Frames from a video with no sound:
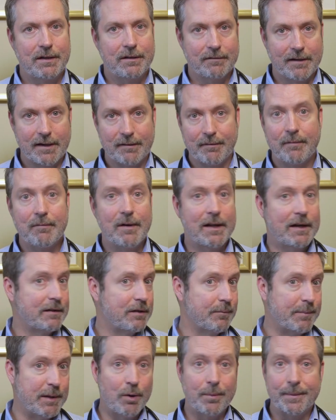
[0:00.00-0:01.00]
right? We want it
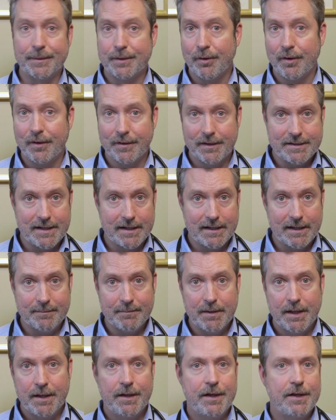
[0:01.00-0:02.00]
to be open all the time.